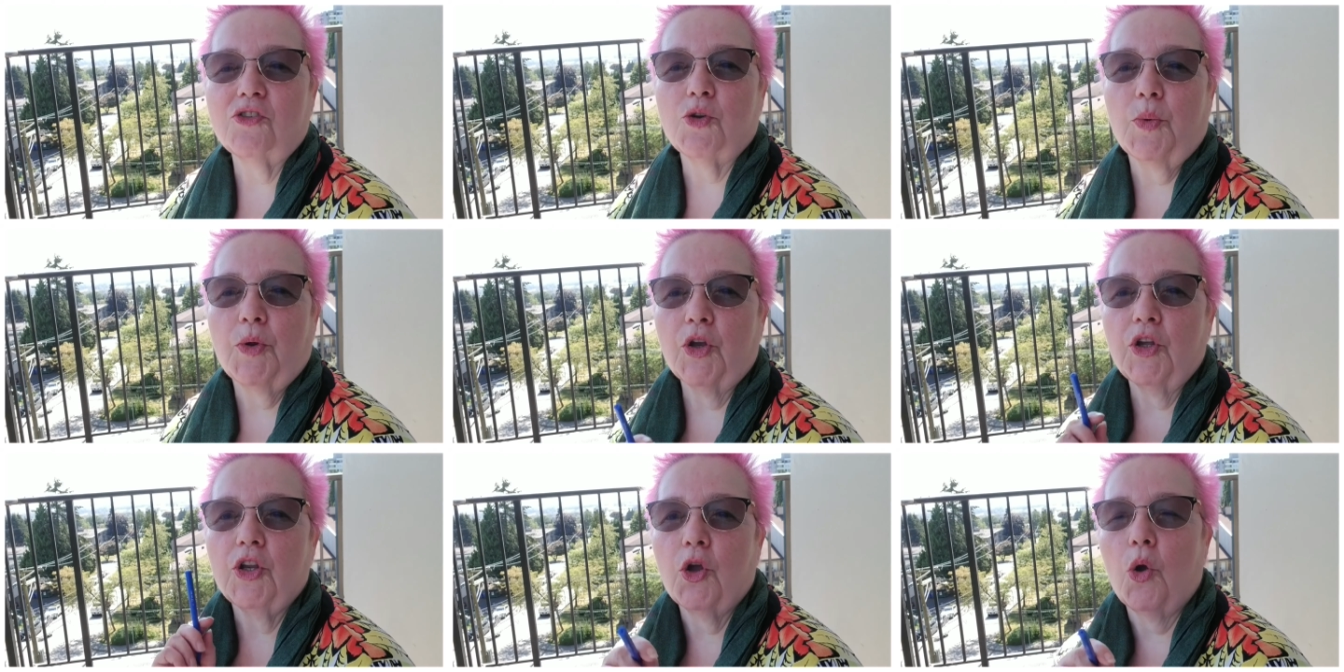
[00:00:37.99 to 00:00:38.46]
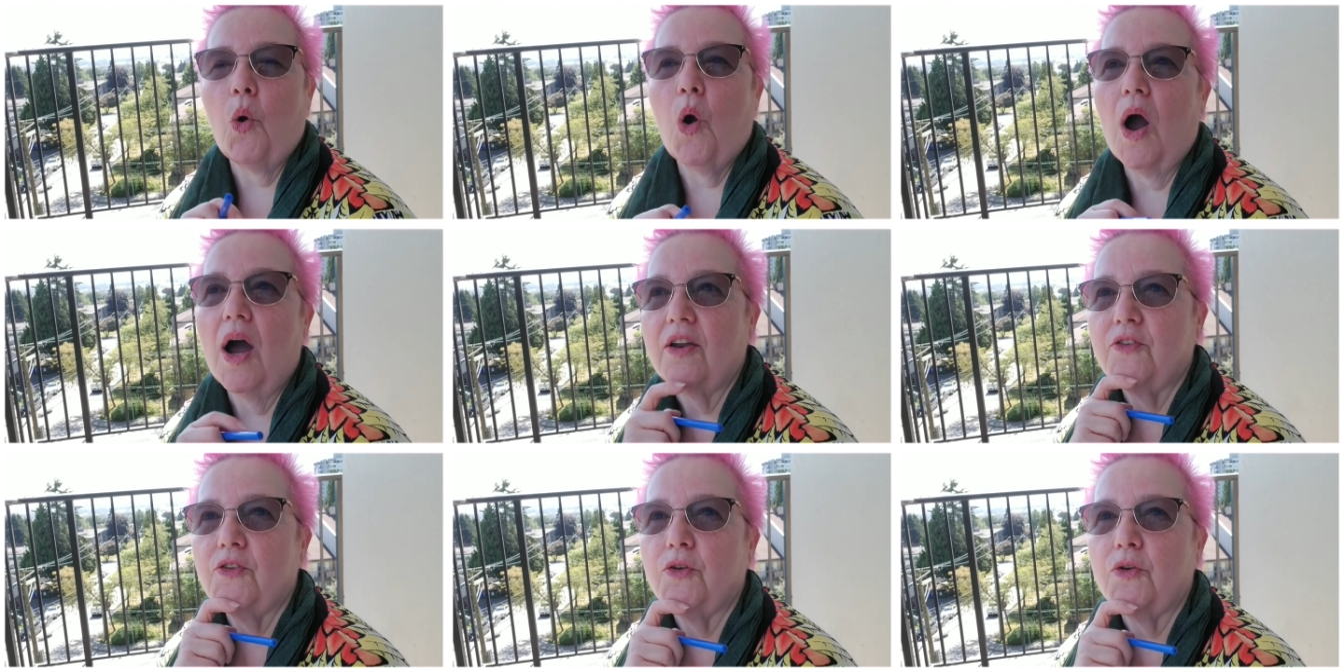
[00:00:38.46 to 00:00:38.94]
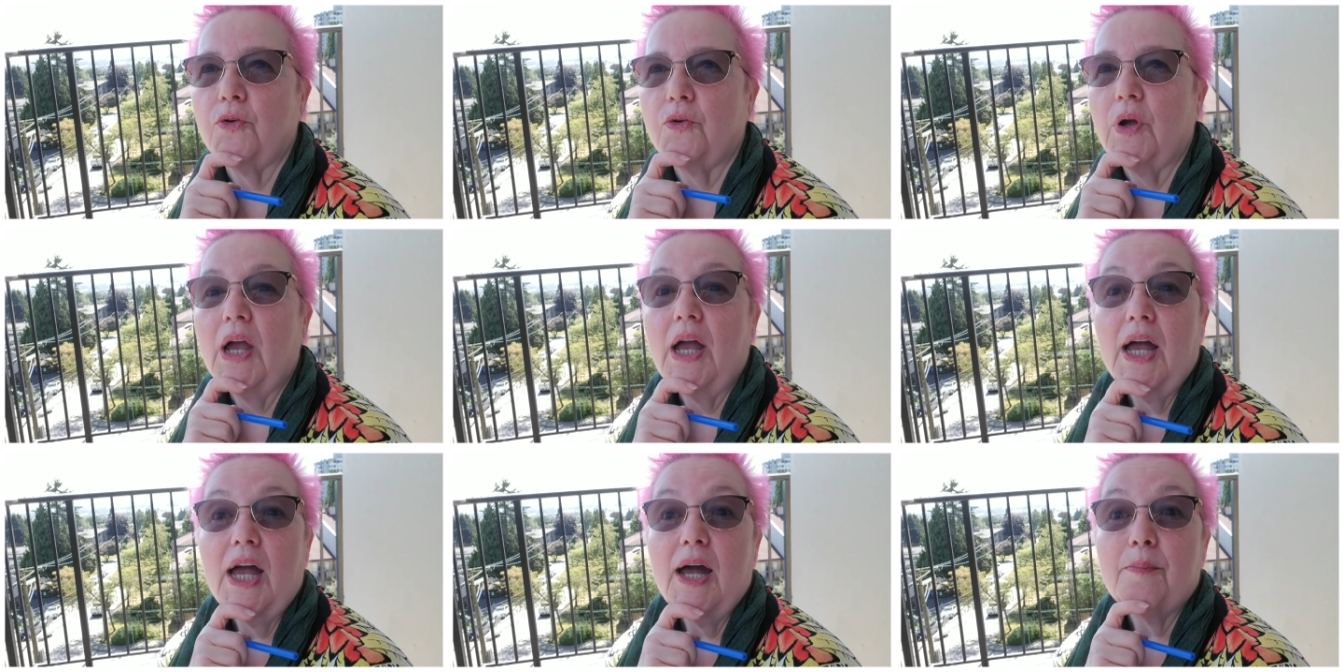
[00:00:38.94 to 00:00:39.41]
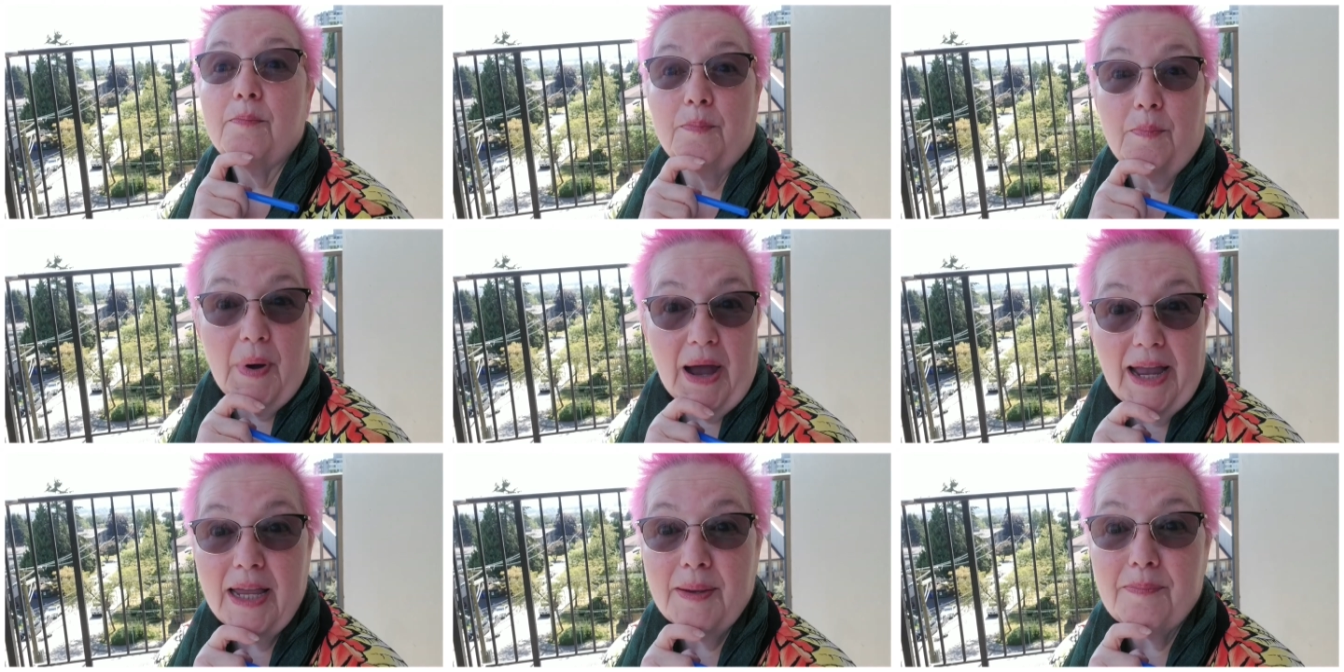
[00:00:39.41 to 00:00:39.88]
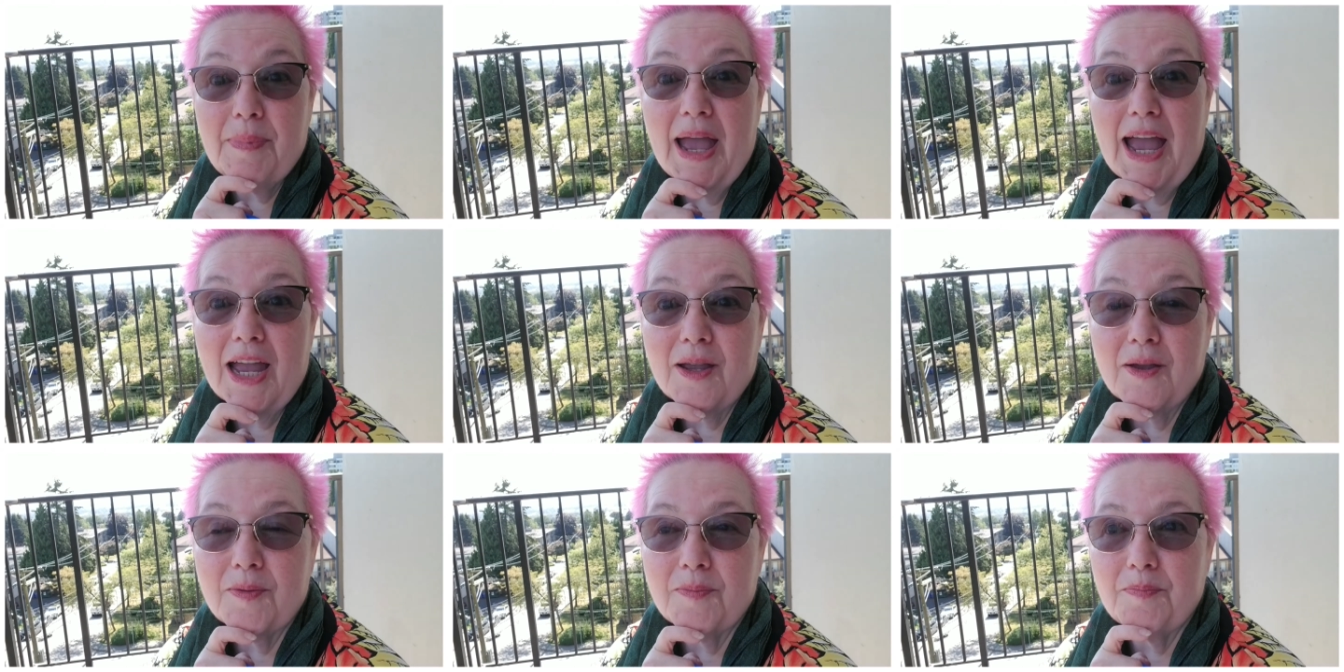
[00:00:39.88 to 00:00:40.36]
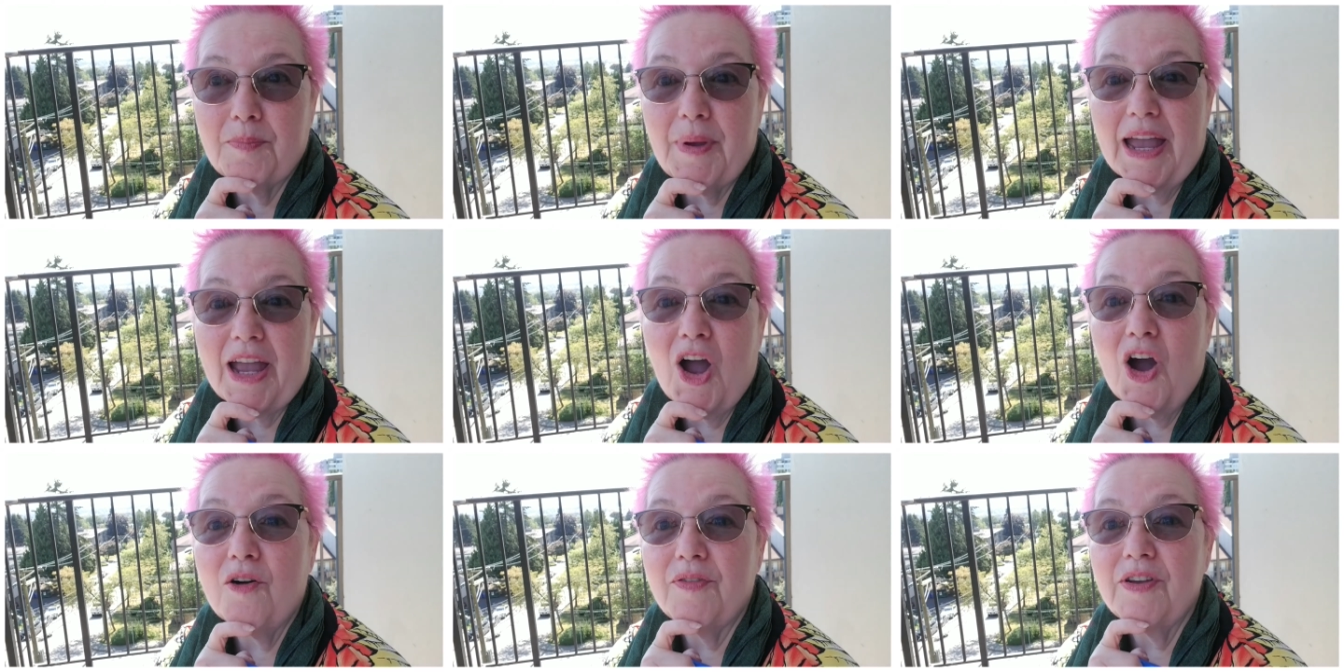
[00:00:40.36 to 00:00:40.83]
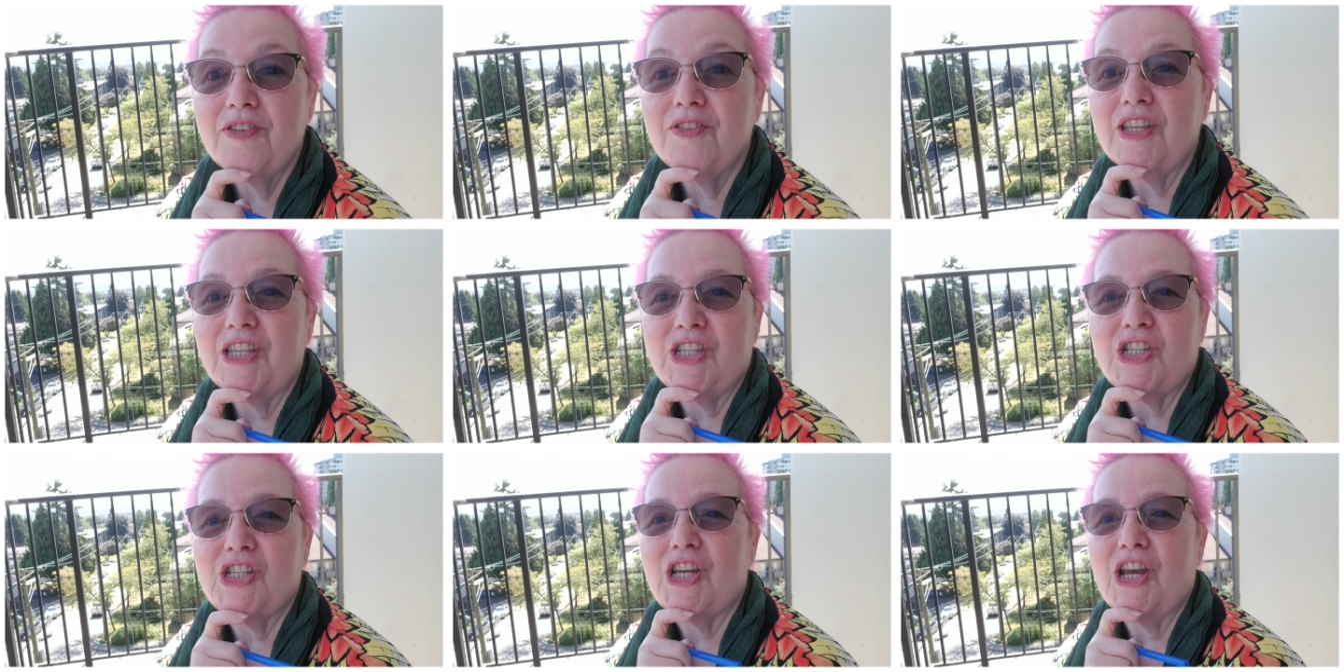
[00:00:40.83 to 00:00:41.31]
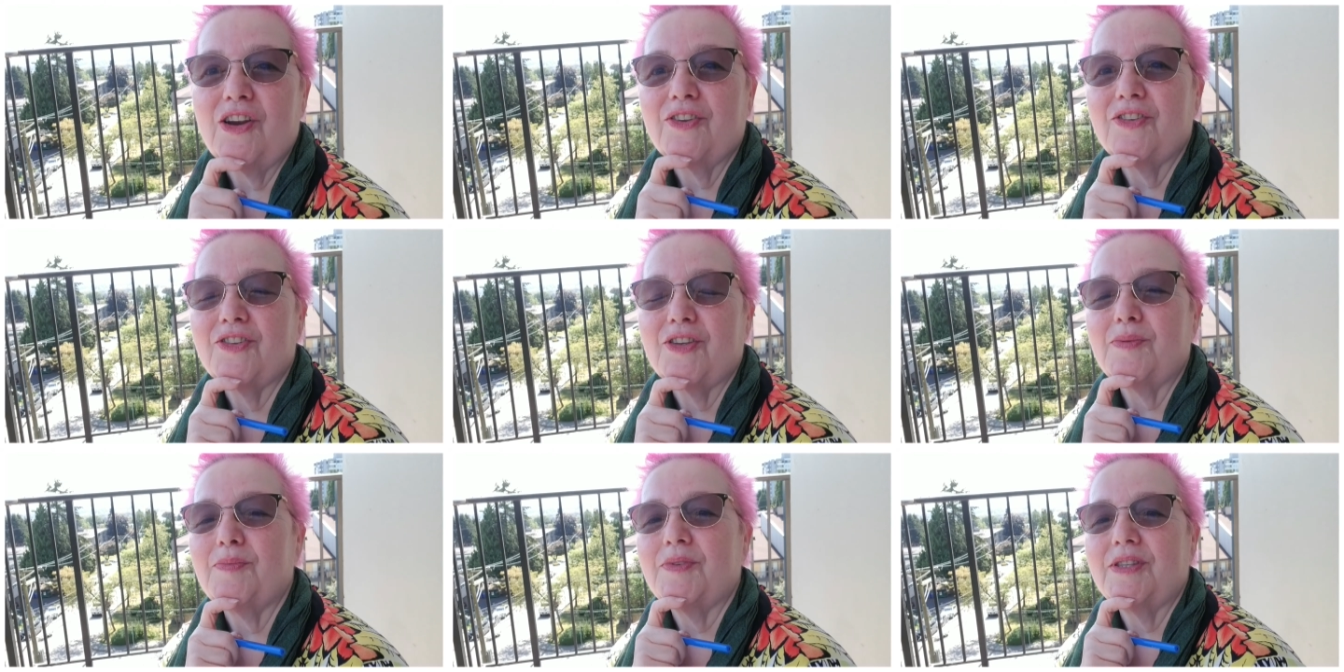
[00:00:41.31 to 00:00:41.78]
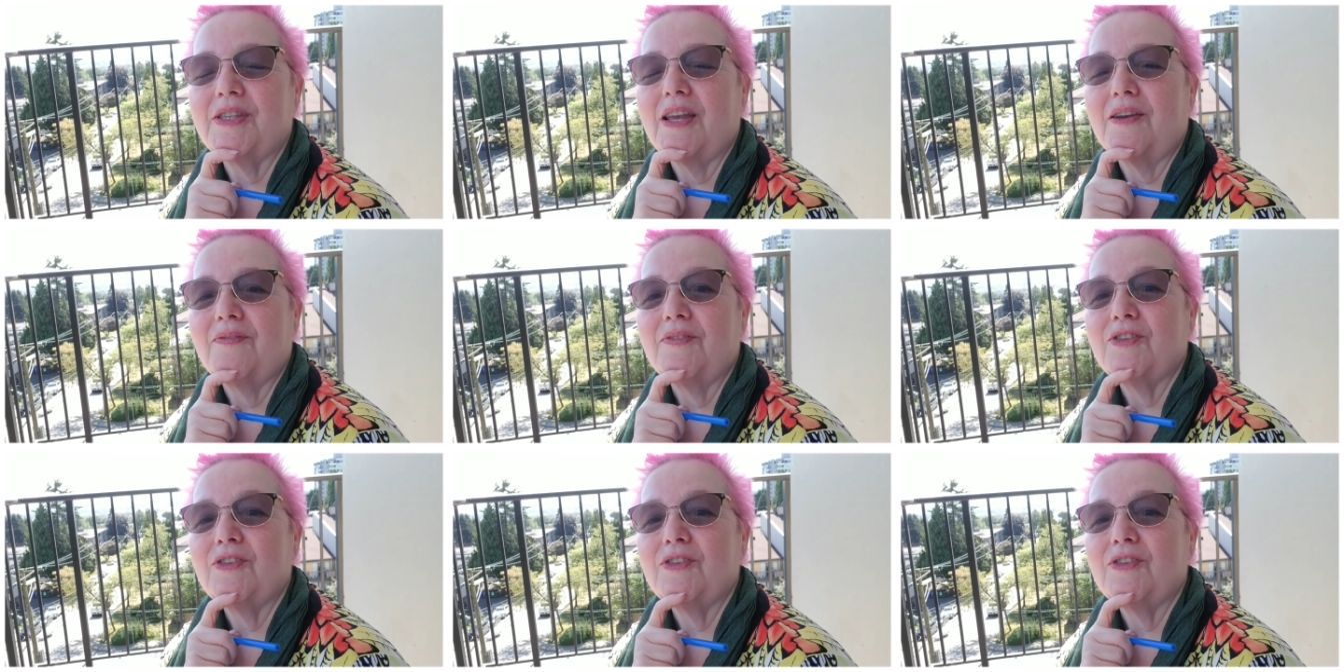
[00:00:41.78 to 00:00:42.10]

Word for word: So we're going to go on to my back, back office and share some stuff.